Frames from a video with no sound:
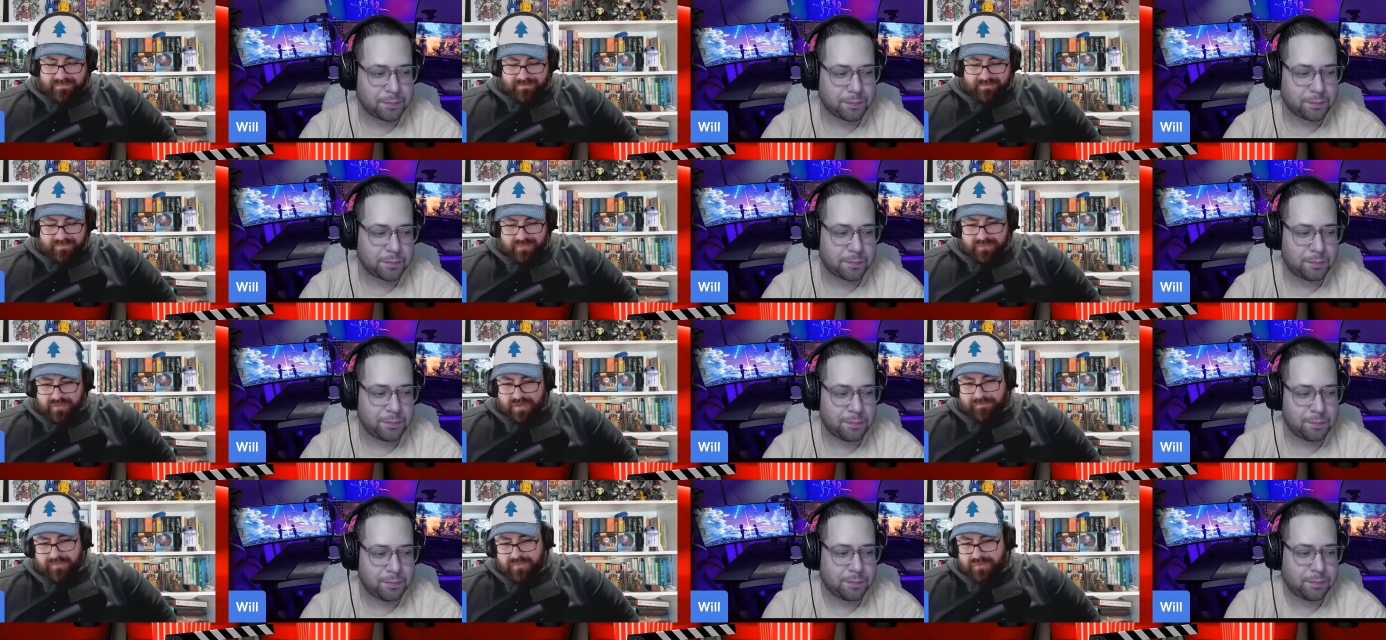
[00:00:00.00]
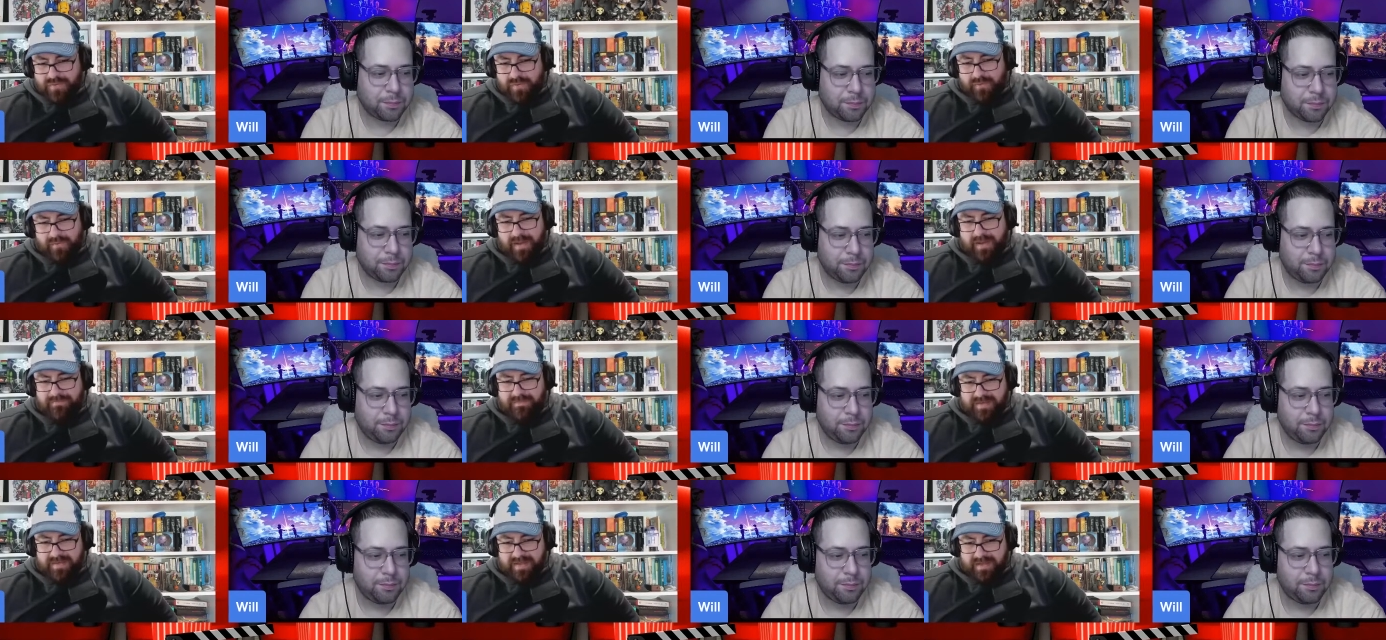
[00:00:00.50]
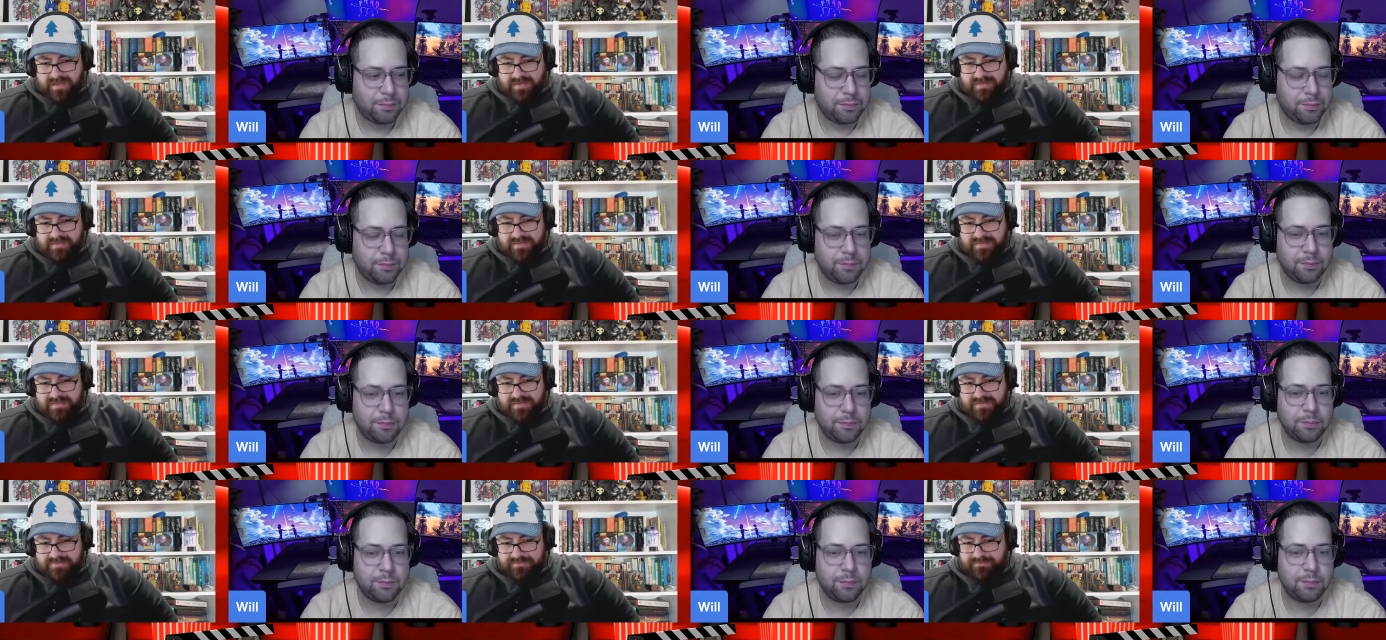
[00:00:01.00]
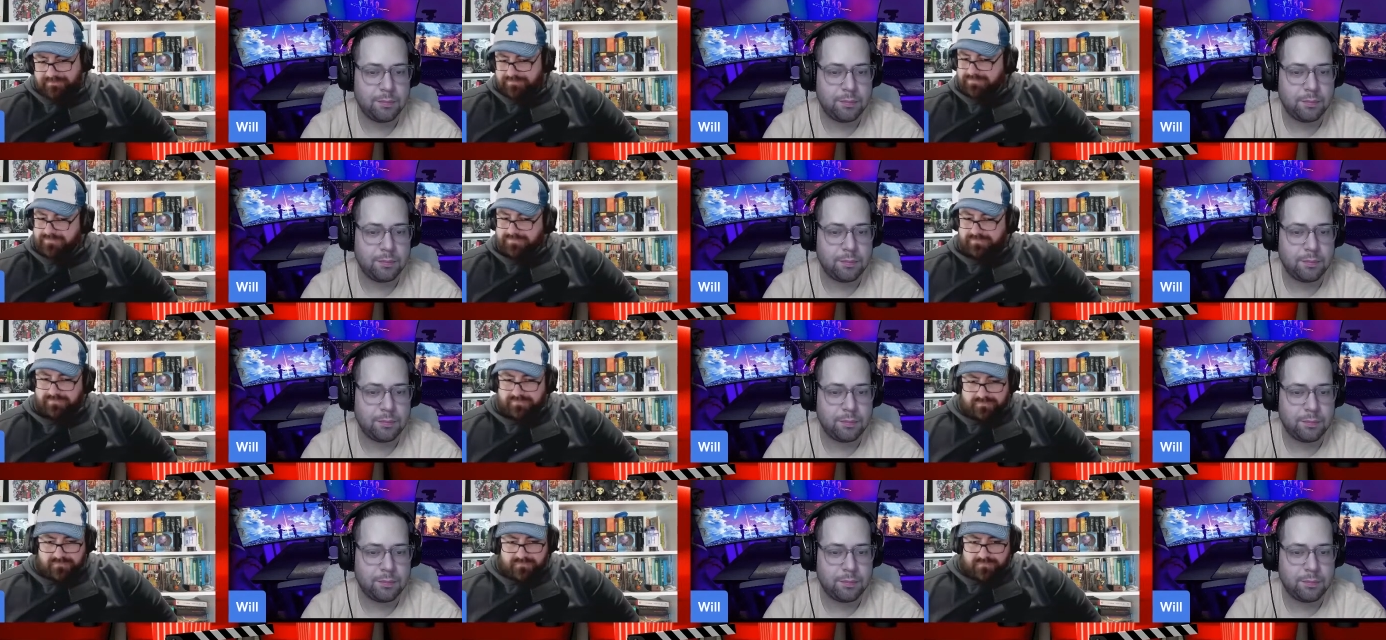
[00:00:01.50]
Speaker 1: think if you if you don't have kids,
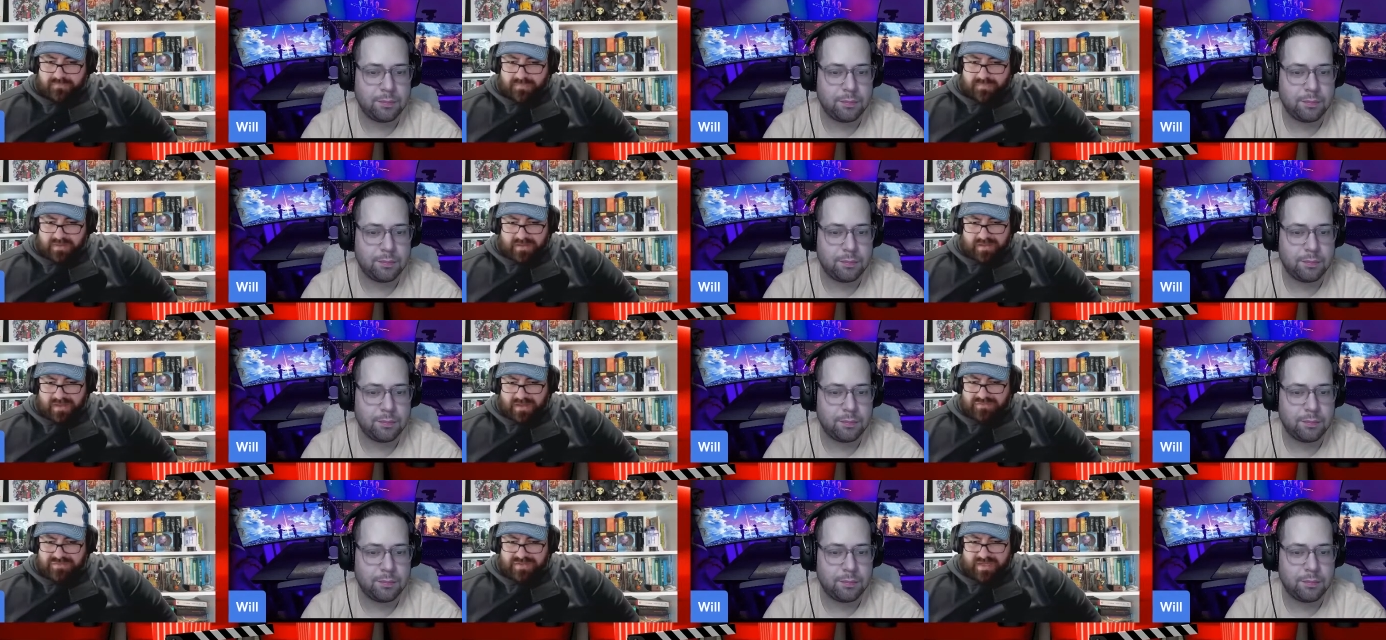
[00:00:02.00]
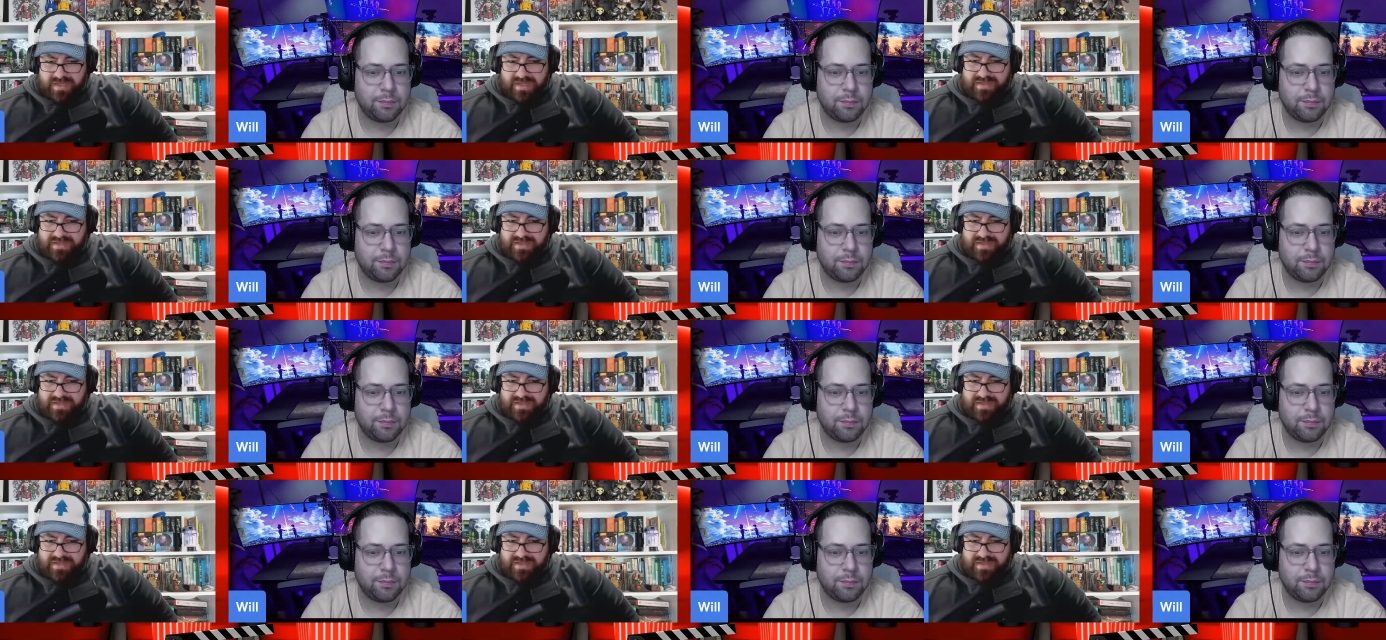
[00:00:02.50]
like you said,